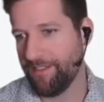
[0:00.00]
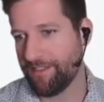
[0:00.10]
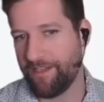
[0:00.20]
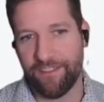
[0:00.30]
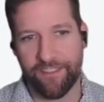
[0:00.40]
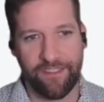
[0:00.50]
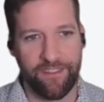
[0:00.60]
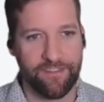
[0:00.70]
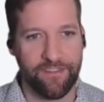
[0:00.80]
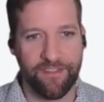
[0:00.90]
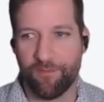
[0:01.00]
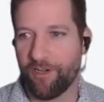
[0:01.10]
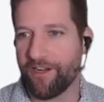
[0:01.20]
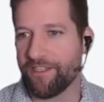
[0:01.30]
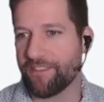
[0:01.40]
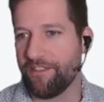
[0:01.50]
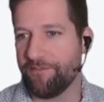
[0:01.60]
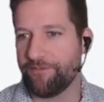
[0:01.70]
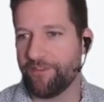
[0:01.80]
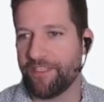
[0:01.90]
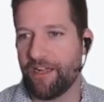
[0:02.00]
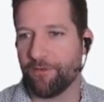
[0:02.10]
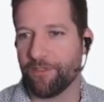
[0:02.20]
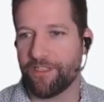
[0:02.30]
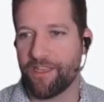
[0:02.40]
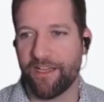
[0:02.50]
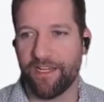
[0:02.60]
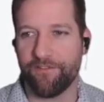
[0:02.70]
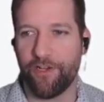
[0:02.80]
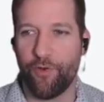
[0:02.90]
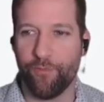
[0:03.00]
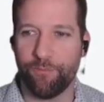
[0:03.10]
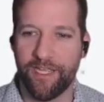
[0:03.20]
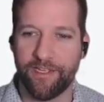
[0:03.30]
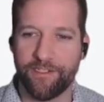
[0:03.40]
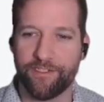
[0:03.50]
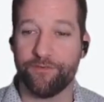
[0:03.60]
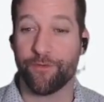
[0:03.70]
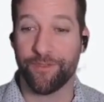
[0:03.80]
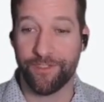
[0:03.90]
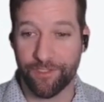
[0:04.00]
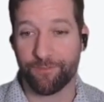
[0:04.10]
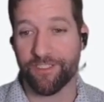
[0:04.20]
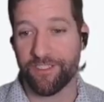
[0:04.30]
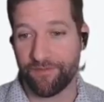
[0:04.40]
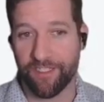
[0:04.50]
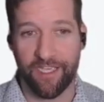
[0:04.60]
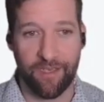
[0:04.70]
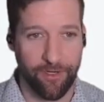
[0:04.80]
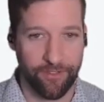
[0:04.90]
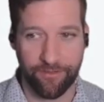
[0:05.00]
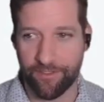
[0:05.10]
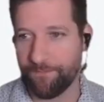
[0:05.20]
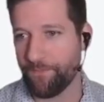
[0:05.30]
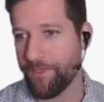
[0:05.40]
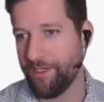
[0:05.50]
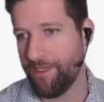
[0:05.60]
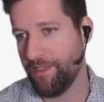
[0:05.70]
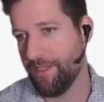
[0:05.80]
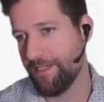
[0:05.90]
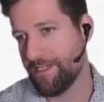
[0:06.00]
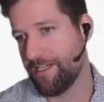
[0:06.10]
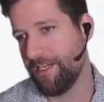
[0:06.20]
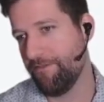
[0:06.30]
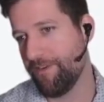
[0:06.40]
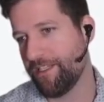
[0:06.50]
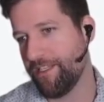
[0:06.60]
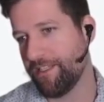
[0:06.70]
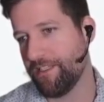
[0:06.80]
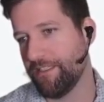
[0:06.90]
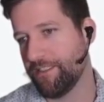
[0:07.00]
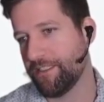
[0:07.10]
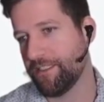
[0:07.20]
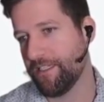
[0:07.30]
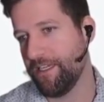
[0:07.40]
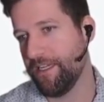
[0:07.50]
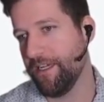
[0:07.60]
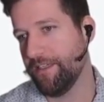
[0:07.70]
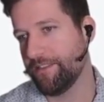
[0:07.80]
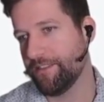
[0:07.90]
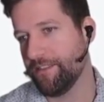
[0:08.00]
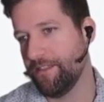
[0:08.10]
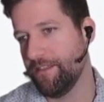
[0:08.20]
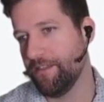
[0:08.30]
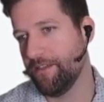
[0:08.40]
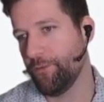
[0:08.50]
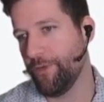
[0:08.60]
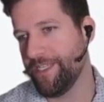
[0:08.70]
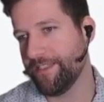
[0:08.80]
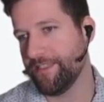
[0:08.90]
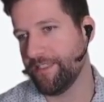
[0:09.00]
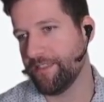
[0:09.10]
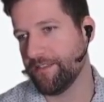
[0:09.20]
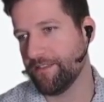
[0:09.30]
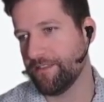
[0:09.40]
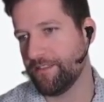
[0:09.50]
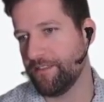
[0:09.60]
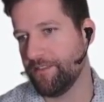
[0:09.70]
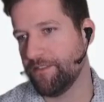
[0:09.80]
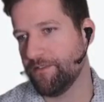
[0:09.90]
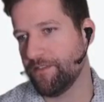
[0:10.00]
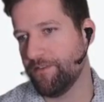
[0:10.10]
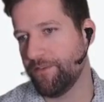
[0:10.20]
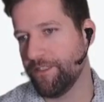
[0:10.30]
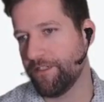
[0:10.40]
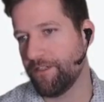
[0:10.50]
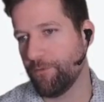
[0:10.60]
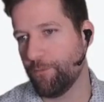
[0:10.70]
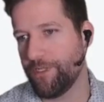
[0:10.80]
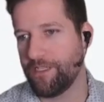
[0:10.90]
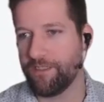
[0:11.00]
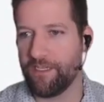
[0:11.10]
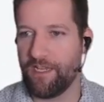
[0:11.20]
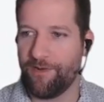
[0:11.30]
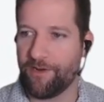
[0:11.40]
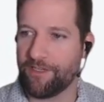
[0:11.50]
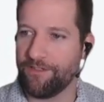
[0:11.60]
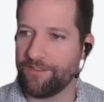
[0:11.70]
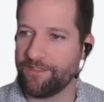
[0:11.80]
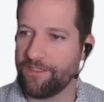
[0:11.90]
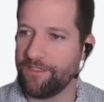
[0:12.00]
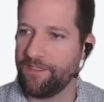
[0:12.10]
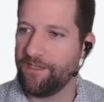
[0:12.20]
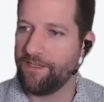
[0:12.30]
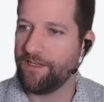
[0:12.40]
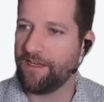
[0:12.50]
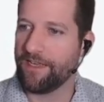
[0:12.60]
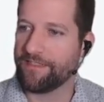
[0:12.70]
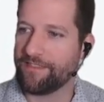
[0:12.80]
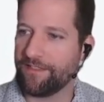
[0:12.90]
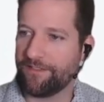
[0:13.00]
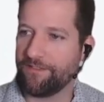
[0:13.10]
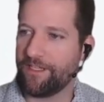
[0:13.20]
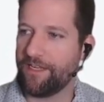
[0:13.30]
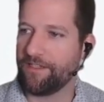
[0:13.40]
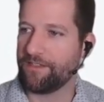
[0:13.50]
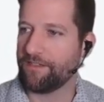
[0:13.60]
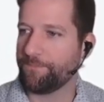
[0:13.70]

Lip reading: So I just clicked on the MRI itself, and now we're looking at kind of a home page for this specific MR unit. I want to take a look at weekly. So if we look at our weekly MRQC, I can see a due date,